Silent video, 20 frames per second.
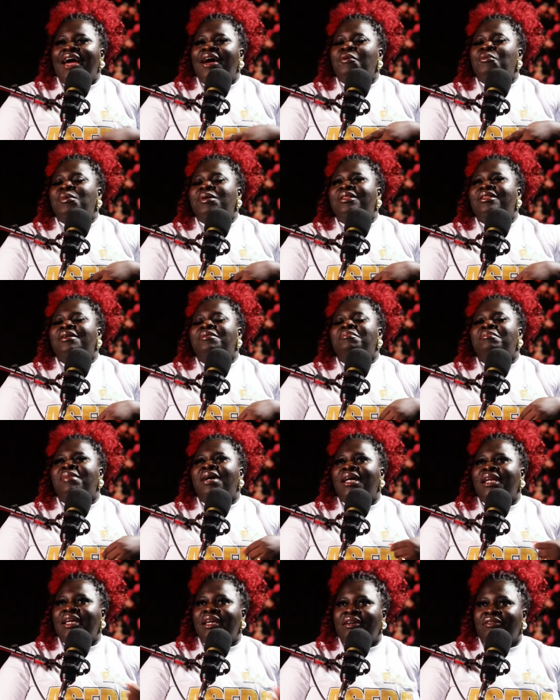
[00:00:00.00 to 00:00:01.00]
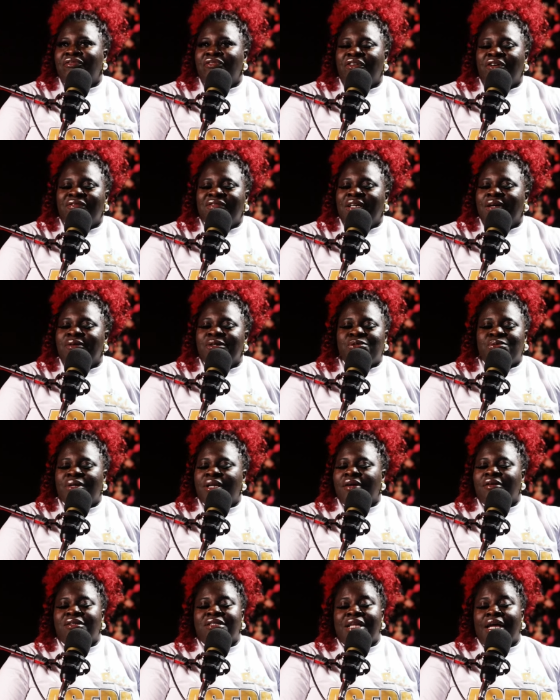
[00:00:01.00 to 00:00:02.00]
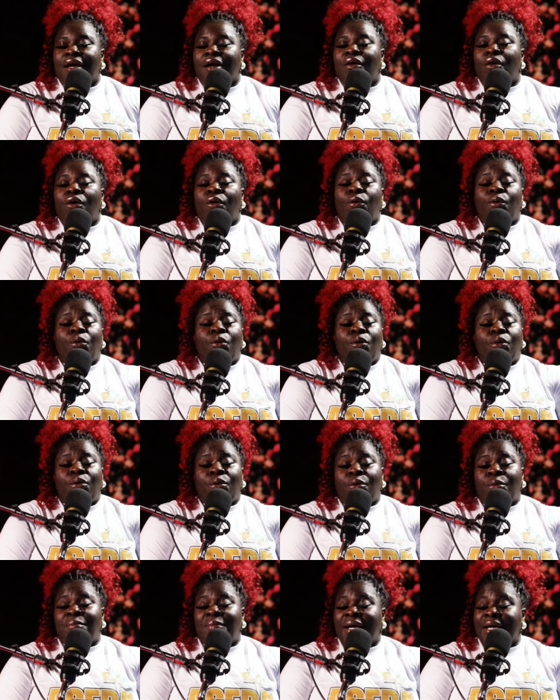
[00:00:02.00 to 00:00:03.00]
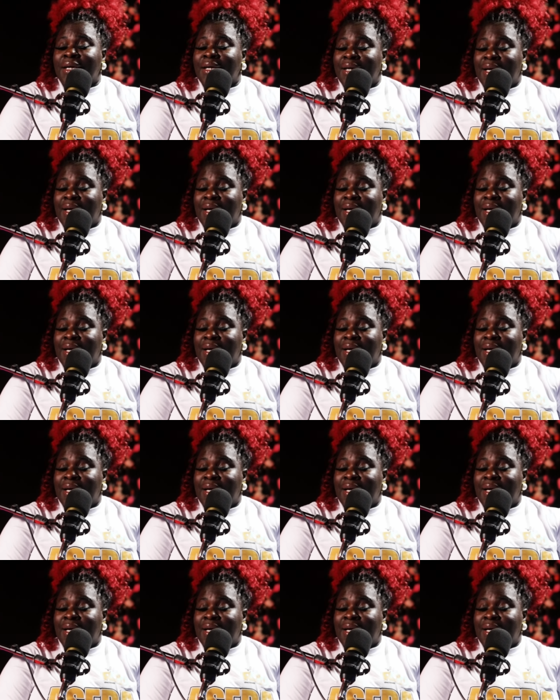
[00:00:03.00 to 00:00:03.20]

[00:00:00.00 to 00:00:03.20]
And with the money involved, that was when I was like, oh my